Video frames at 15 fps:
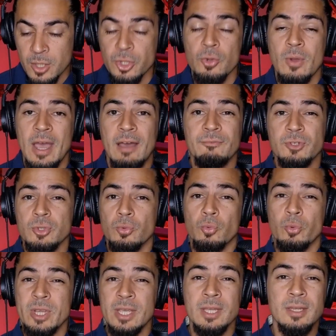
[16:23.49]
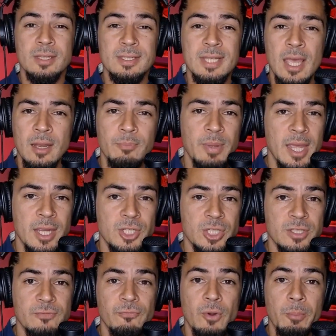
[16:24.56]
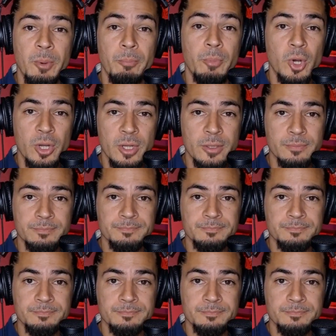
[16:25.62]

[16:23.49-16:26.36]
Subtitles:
You have to read 10 pages from a book.